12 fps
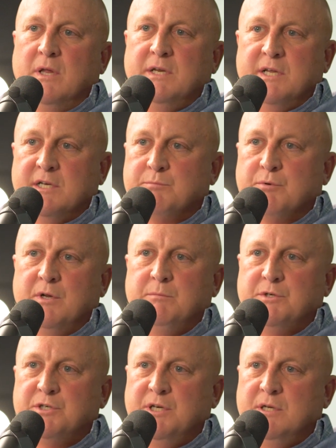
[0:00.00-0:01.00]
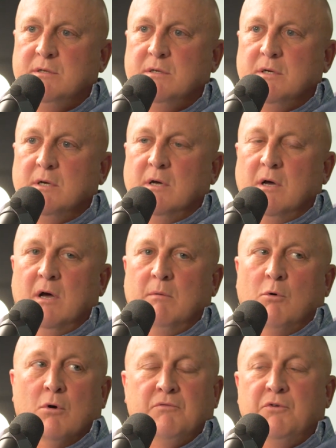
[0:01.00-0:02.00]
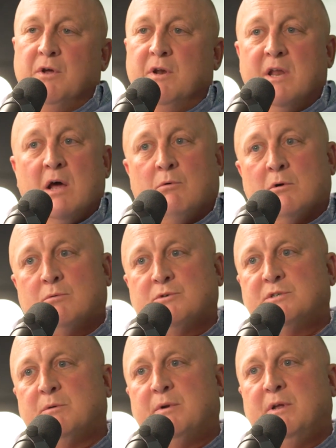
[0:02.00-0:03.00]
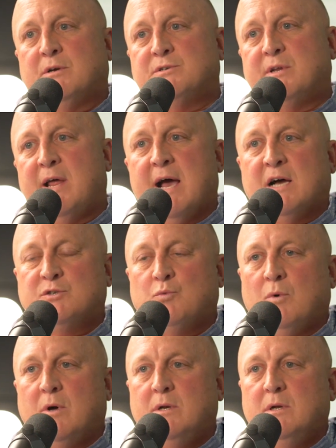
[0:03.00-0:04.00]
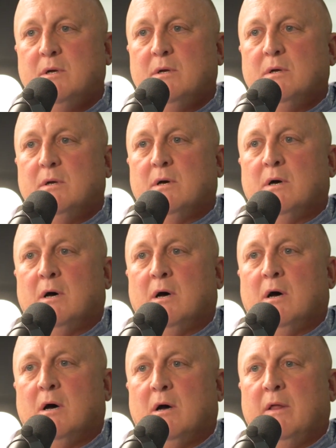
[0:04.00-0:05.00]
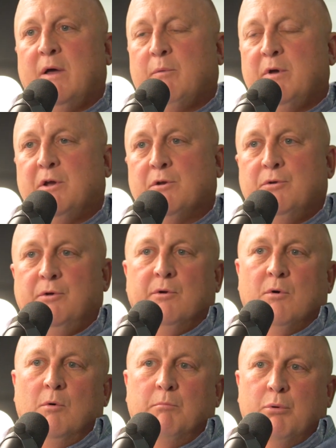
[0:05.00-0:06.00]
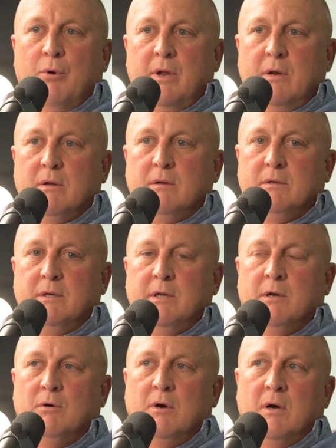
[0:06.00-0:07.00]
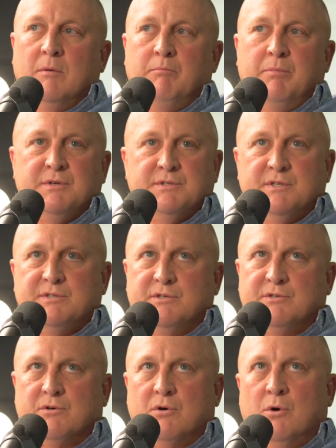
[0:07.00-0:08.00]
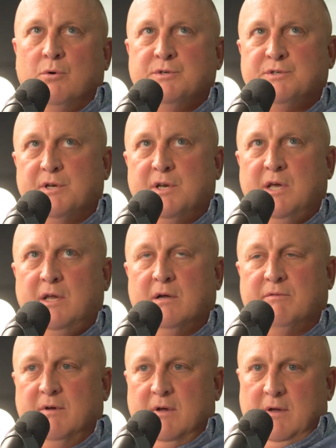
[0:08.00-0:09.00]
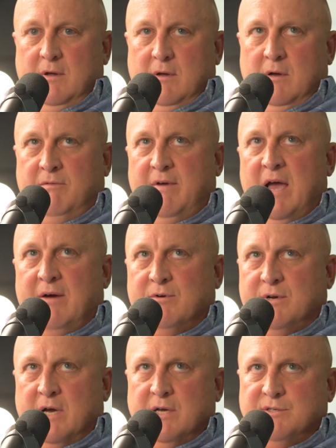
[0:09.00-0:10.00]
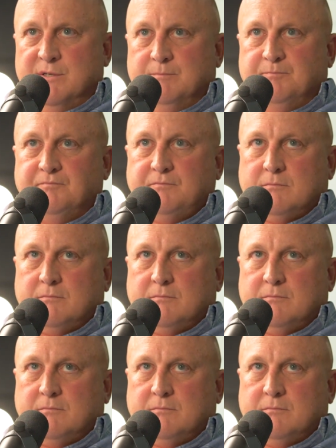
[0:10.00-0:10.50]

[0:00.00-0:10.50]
own latex printing machine, or if you can network with somebody else that has one, and that way you can do your own print. Businesses are always in need of advertising.